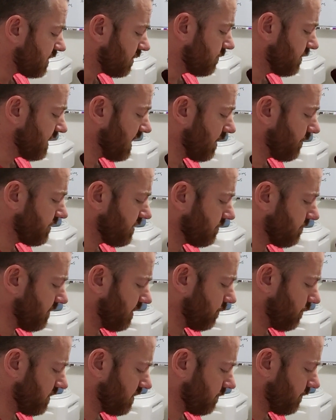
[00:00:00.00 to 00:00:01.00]
But yeah,
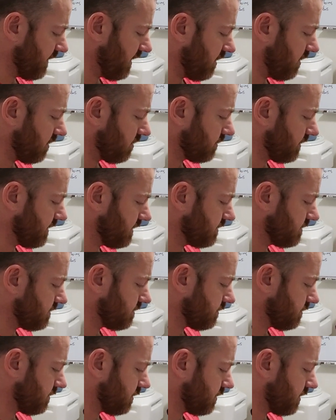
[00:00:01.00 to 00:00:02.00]
with the
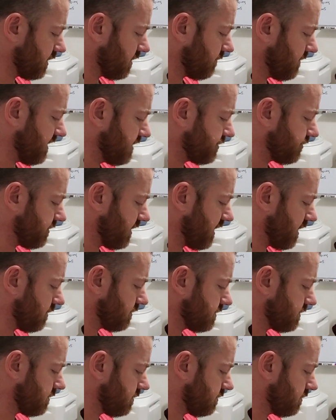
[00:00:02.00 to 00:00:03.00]
Paracleanse, you're going to measure
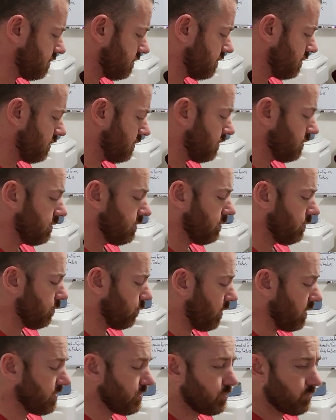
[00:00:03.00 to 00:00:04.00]
out
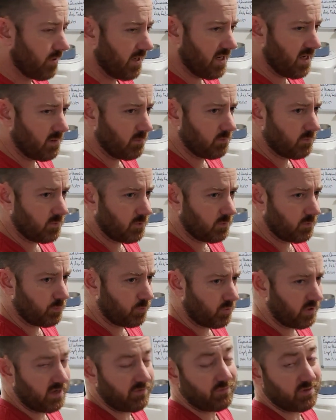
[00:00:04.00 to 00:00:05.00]
1 gram
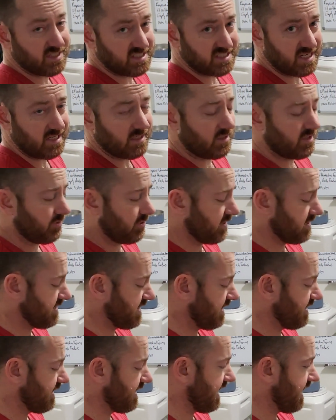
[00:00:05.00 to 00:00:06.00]
per every
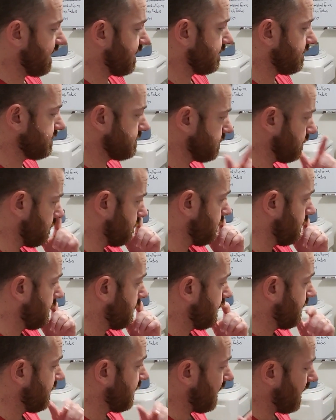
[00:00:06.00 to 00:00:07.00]
10 gallons. So
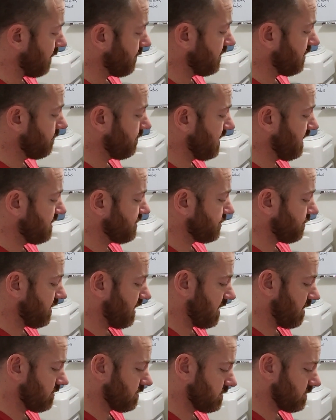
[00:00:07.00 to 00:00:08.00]
I'm going to measure
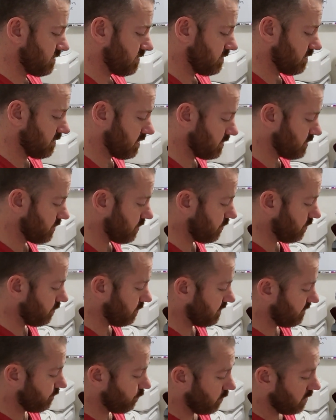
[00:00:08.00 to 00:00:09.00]
out a
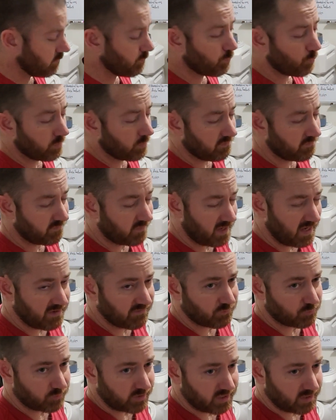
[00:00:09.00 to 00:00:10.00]
total of
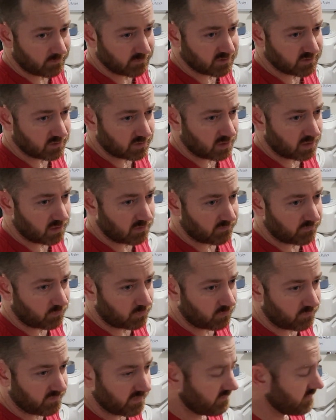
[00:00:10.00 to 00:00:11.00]
1.5 grams
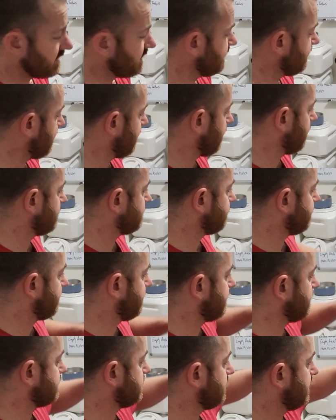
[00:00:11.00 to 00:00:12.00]
for 15 gallons,
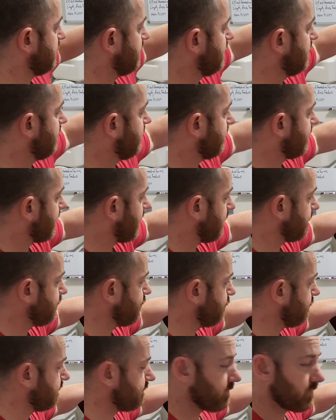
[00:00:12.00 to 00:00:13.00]
because I'm
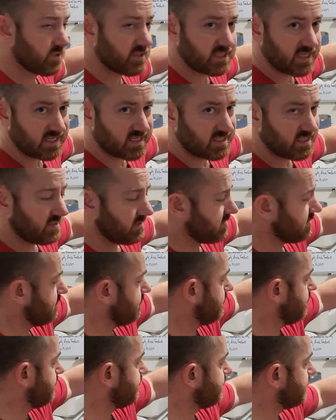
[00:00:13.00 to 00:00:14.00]
doing it for 60.
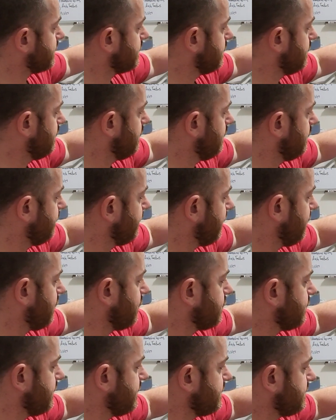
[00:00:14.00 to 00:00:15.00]
So
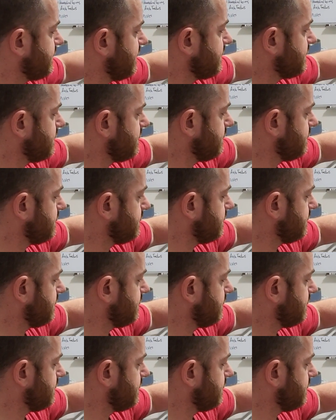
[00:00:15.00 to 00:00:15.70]
Paracleanse doesn't